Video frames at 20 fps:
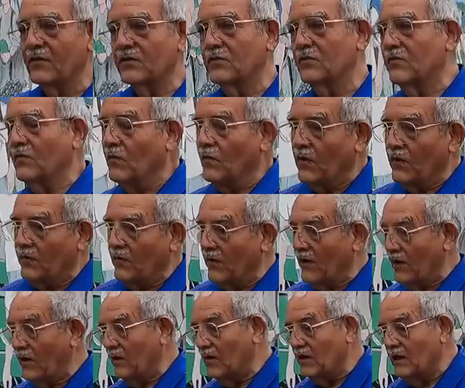course we
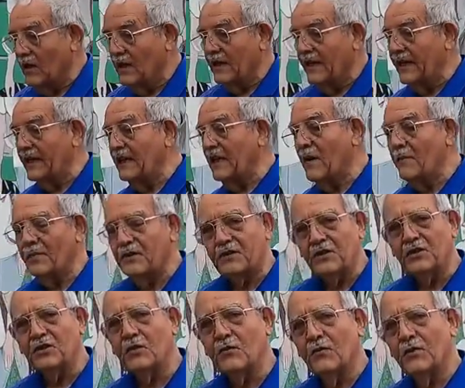were in
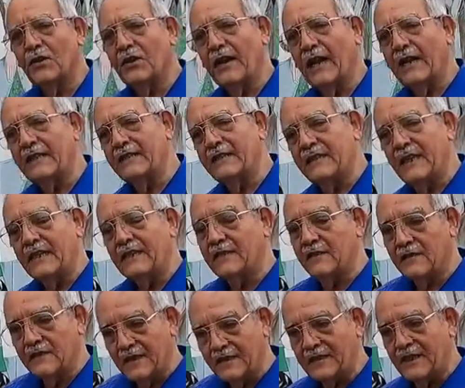competition with the United
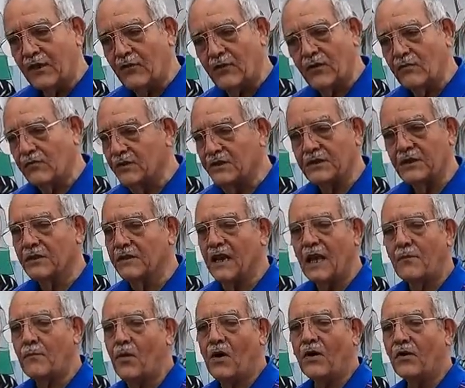States, this area was still
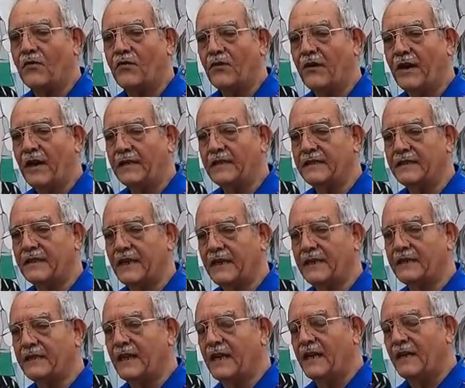not part of the United
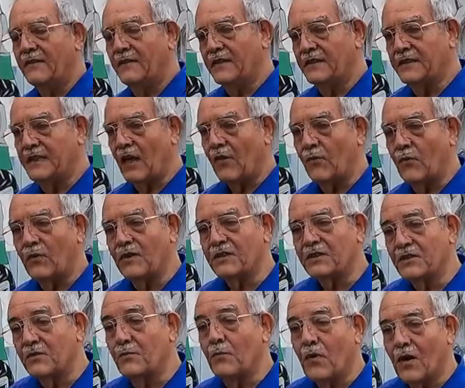States. The
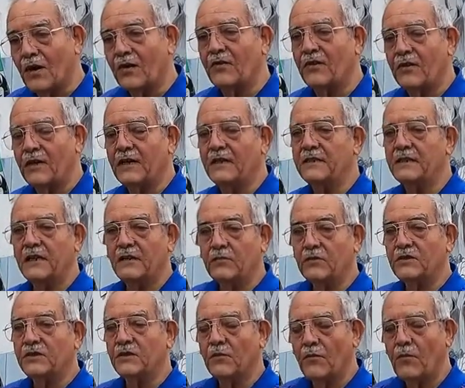southwestern part of the United States
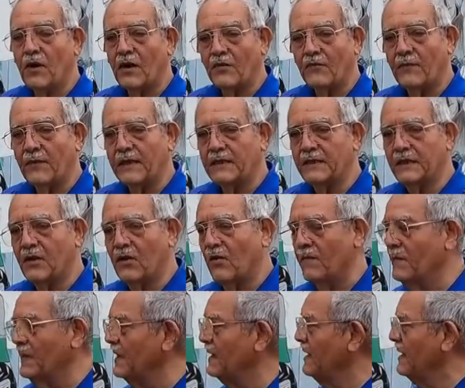was still part of Mexico.
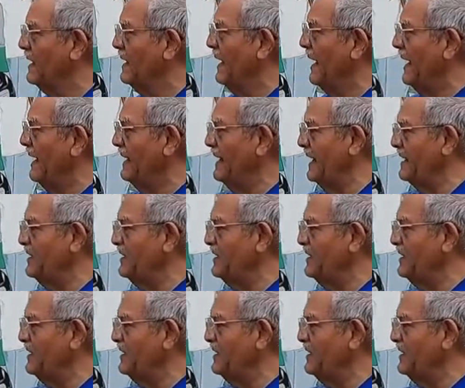And,